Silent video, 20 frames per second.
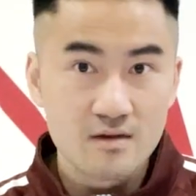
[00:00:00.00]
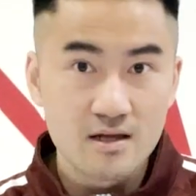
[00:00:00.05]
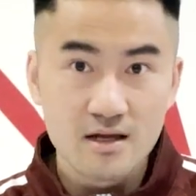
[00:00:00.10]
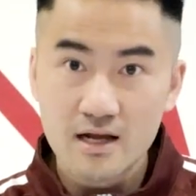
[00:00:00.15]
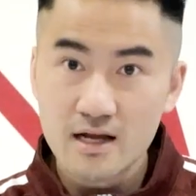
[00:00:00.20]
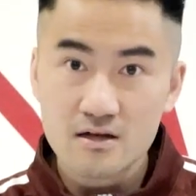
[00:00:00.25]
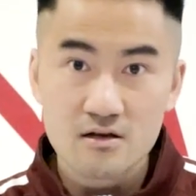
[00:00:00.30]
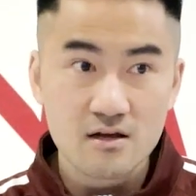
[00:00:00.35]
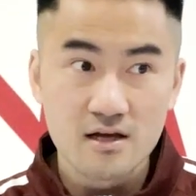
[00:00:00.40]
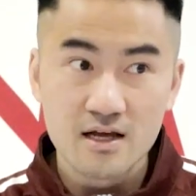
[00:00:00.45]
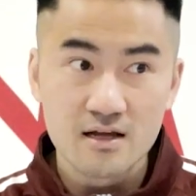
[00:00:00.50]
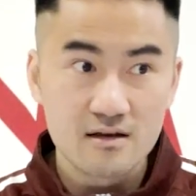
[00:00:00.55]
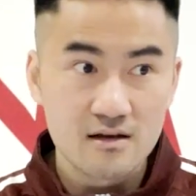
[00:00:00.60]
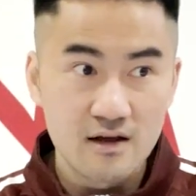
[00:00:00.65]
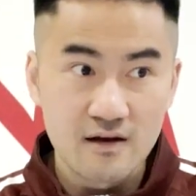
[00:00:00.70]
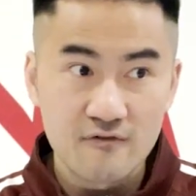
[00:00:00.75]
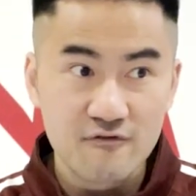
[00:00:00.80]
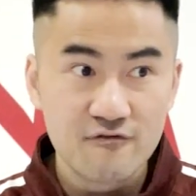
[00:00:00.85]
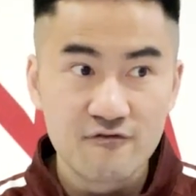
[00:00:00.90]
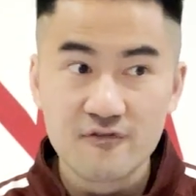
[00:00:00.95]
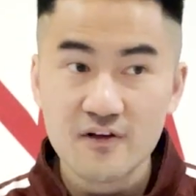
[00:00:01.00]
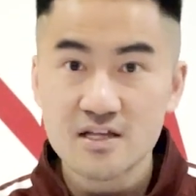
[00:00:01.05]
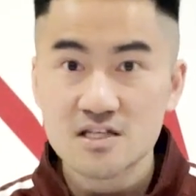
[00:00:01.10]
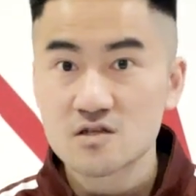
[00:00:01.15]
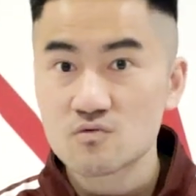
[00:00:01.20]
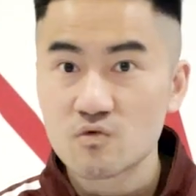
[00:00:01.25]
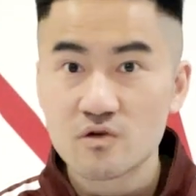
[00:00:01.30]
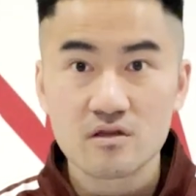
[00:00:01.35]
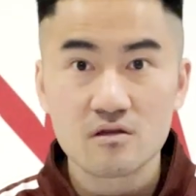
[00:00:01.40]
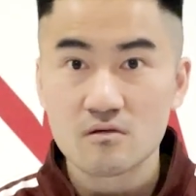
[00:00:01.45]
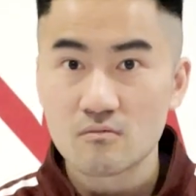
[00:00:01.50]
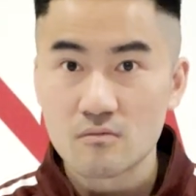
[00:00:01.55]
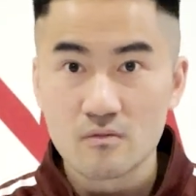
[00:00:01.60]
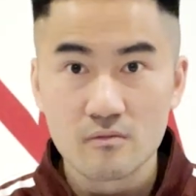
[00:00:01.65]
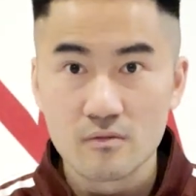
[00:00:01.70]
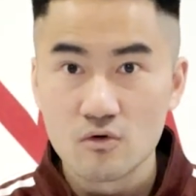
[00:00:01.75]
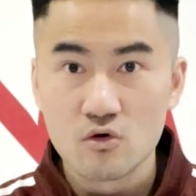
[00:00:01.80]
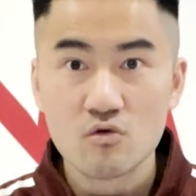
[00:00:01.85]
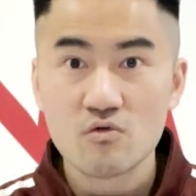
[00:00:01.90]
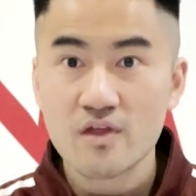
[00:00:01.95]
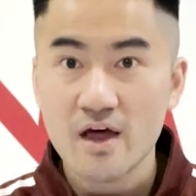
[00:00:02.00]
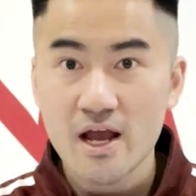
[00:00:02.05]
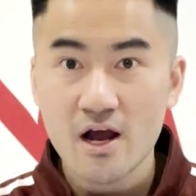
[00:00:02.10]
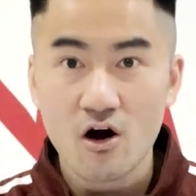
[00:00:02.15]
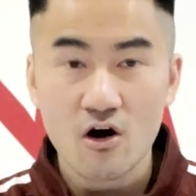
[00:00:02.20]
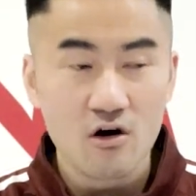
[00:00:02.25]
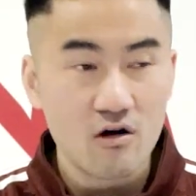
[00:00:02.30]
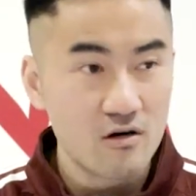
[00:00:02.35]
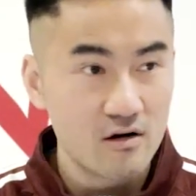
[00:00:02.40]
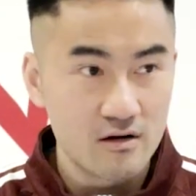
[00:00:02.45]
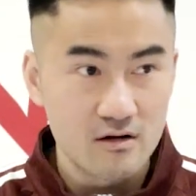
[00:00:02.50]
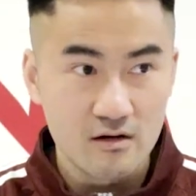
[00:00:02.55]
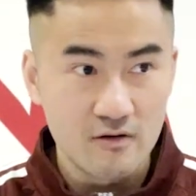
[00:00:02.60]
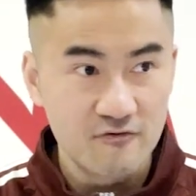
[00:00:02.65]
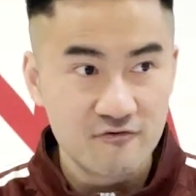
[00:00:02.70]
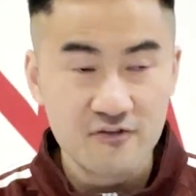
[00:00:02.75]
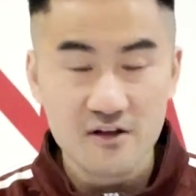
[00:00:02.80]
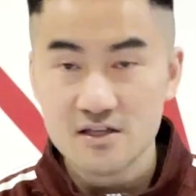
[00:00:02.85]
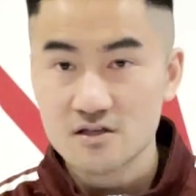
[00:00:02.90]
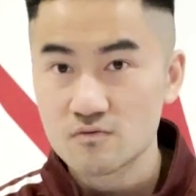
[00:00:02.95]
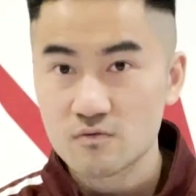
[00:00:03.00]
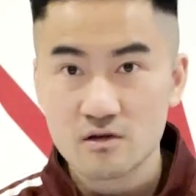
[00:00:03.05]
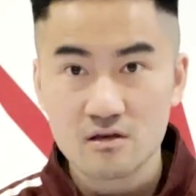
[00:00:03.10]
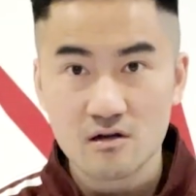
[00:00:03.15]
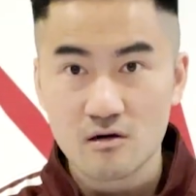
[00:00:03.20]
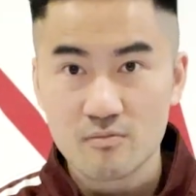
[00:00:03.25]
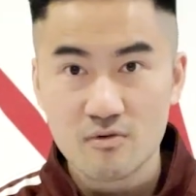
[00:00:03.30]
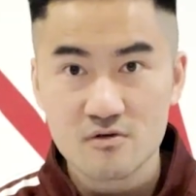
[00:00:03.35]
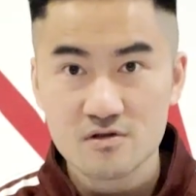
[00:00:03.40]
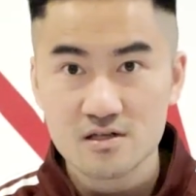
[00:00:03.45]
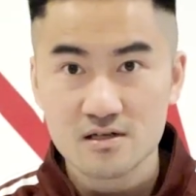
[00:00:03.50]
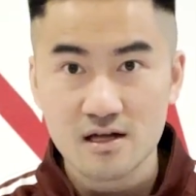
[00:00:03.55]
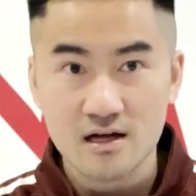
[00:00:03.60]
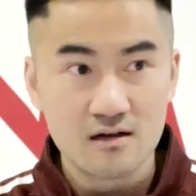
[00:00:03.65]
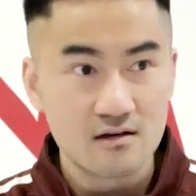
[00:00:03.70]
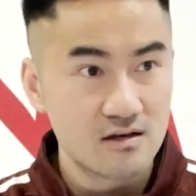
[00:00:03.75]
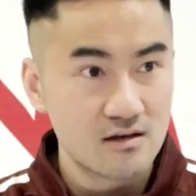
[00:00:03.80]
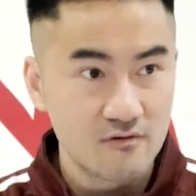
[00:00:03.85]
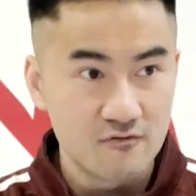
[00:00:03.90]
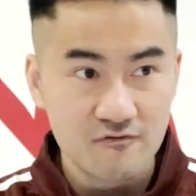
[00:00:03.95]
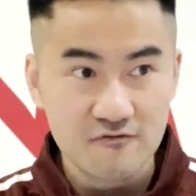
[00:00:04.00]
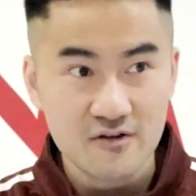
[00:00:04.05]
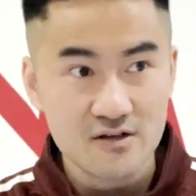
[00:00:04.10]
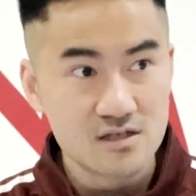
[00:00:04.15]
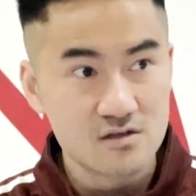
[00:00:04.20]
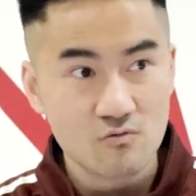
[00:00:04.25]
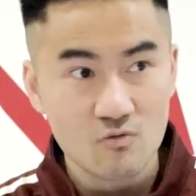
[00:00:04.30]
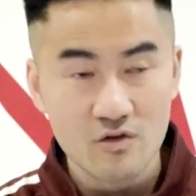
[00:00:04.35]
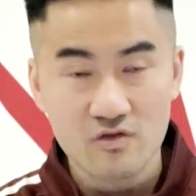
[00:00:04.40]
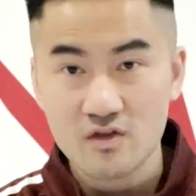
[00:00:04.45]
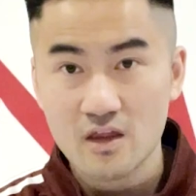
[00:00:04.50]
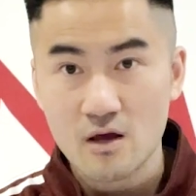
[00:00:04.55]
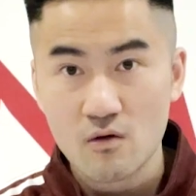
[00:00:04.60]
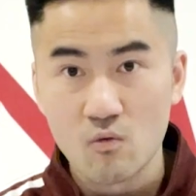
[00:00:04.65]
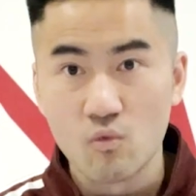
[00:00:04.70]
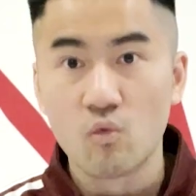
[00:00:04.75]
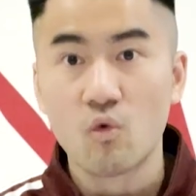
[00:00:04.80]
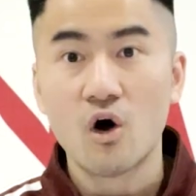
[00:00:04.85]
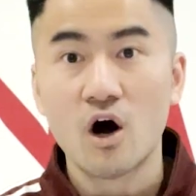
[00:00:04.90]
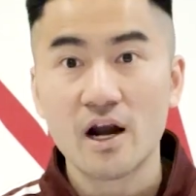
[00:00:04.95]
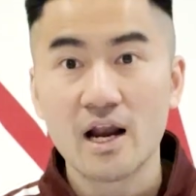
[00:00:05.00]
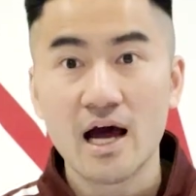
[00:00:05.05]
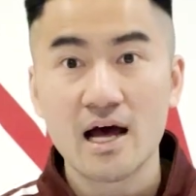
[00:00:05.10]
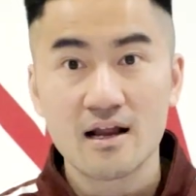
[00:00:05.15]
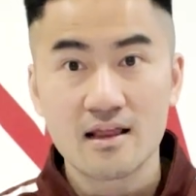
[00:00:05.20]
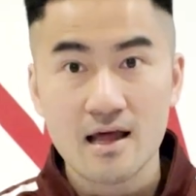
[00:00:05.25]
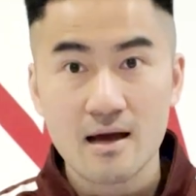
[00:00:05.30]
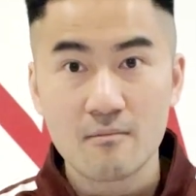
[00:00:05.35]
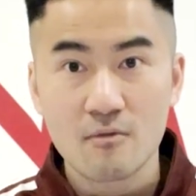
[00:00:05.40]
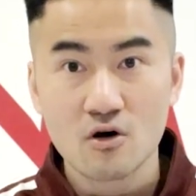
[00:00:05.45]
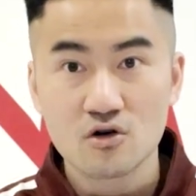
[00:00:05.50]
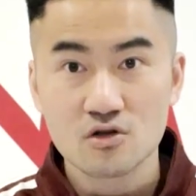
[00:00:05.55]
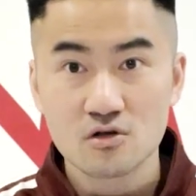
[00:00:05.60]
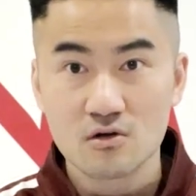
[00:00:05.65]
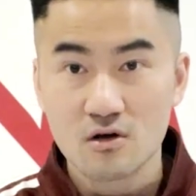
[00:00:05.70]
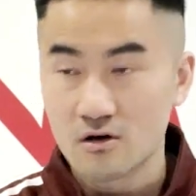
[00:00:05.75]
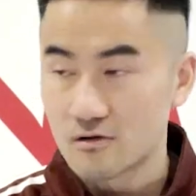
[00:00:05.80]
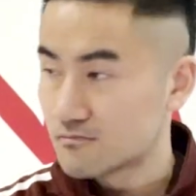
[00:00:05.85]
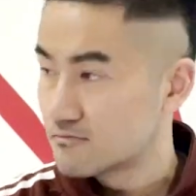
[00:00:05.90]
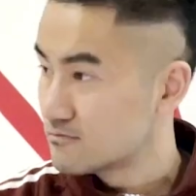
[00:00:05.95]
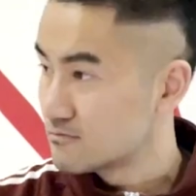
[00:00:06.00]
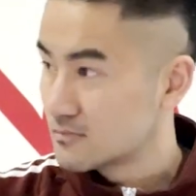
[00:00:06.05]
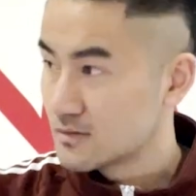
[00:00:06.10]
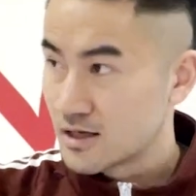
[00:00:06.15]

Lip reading: It fits with who they are, and it fits with their personality, and fits what they want out of that martial art.